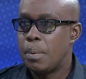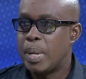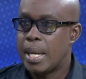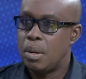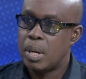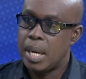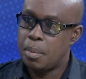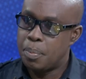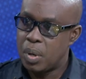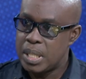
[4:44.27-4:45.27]
and we can look at
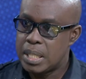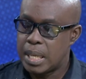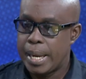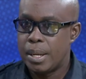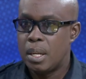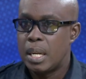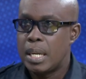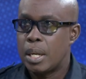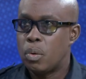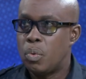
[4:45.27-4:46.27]
the police side. Not